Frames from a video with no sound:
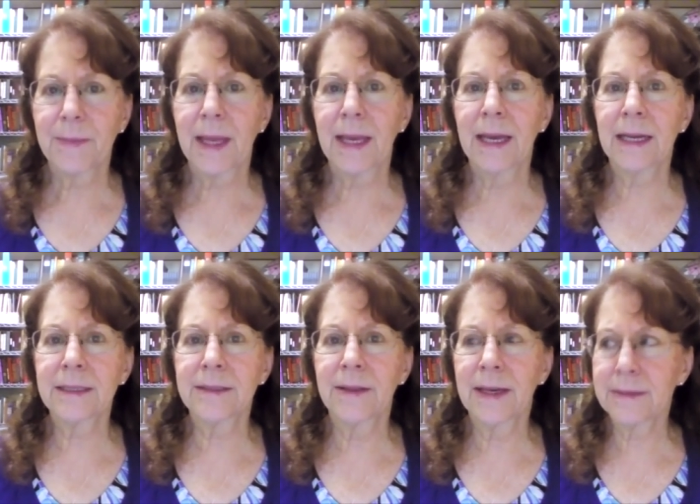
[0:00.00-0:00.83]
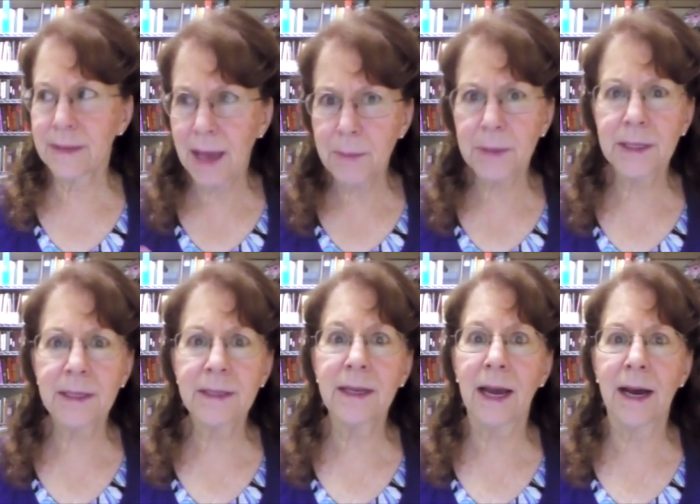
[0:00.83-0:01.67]
And that's
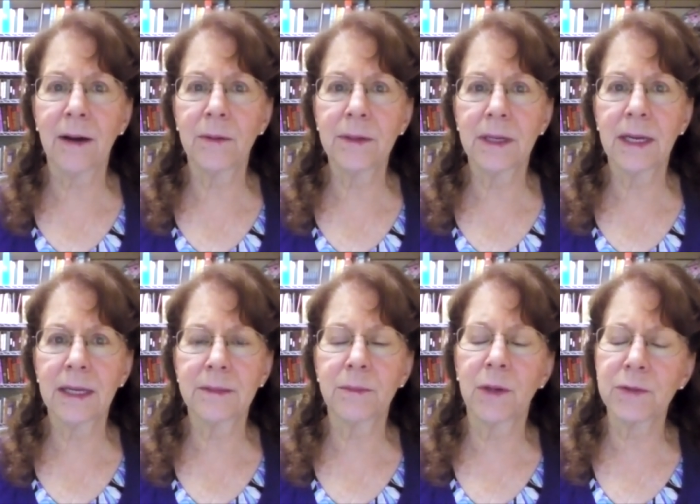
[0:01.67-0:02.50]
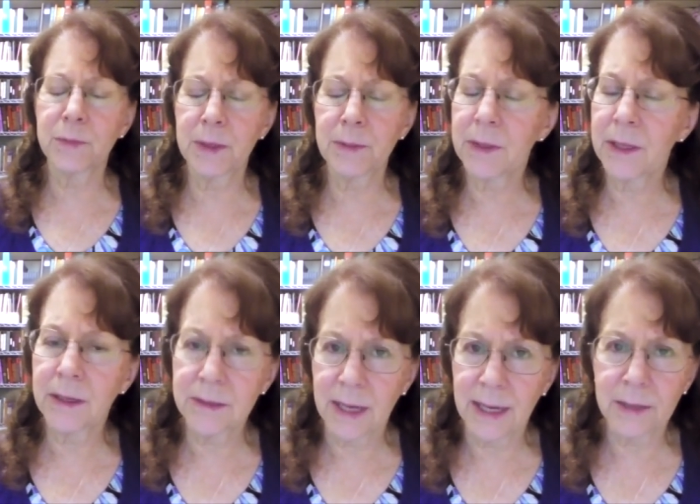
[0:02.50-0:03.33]
happening now, and most people are
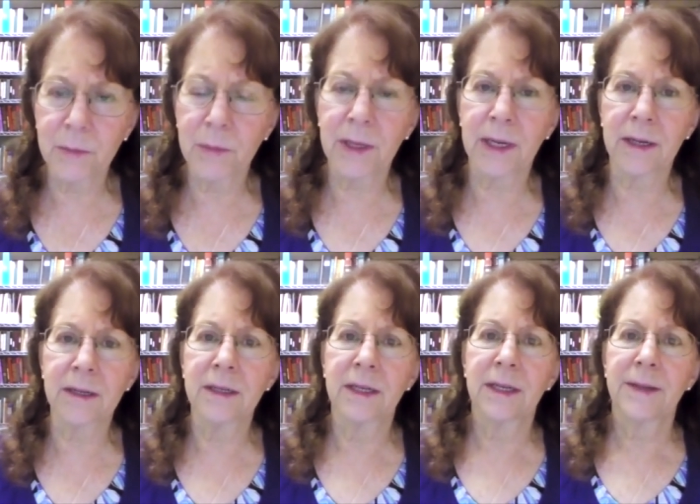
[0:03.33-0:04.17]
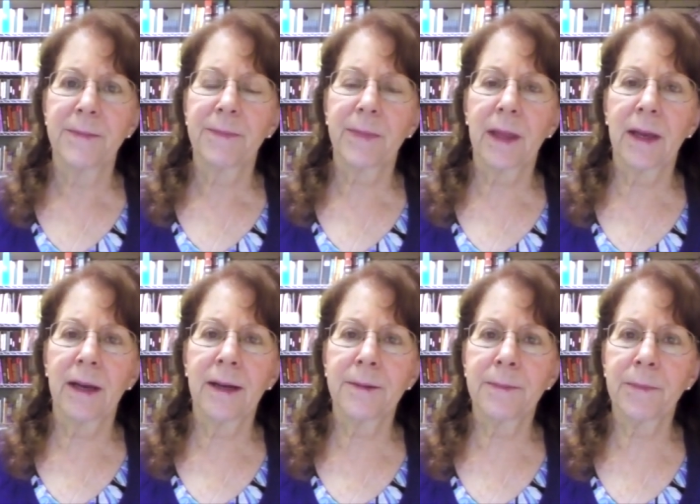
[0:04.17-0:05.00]
not aware.
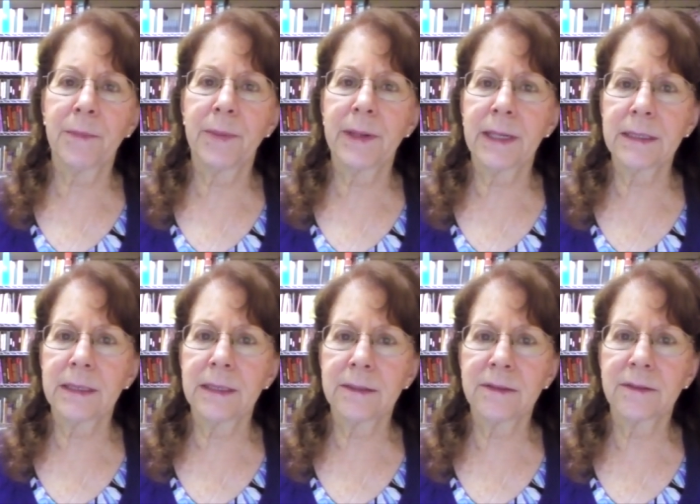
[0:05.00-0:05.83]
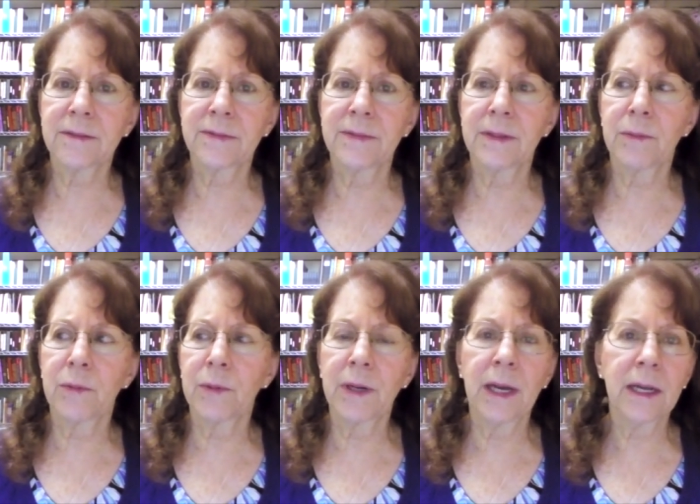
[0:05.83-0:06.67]
Um, but it's
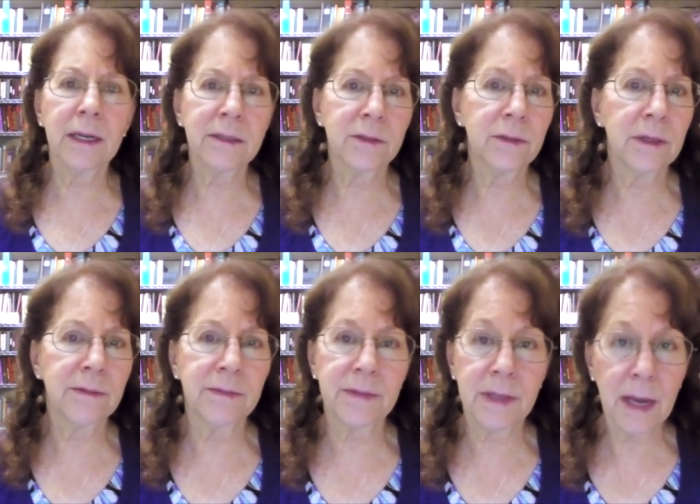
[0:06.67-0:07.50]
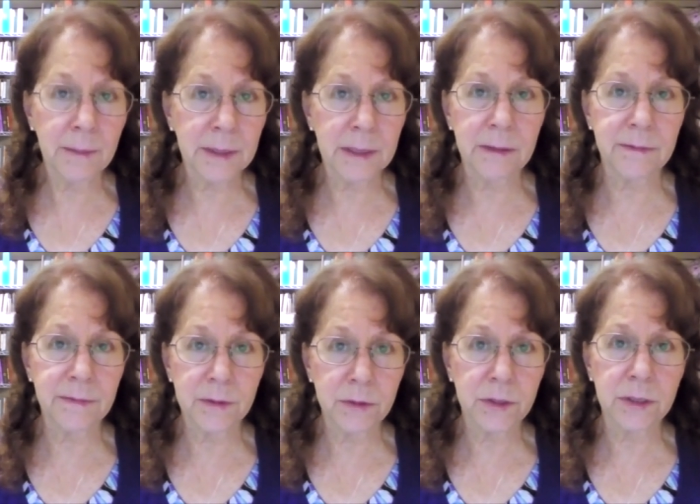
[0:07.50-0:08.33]
we're headed toward a phenomenal
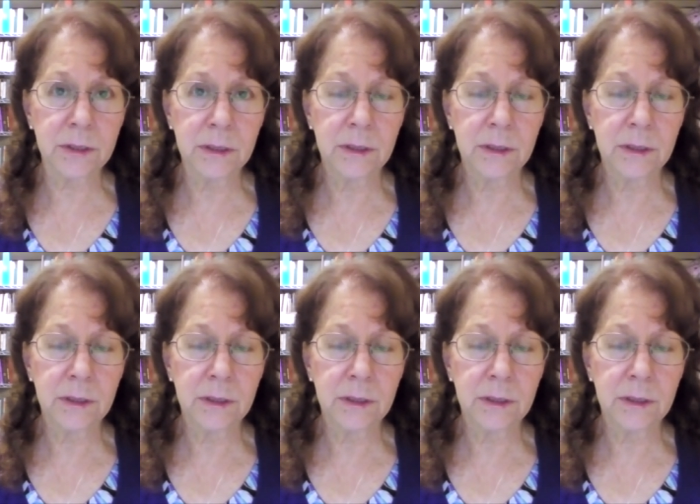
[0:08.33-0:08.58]
future.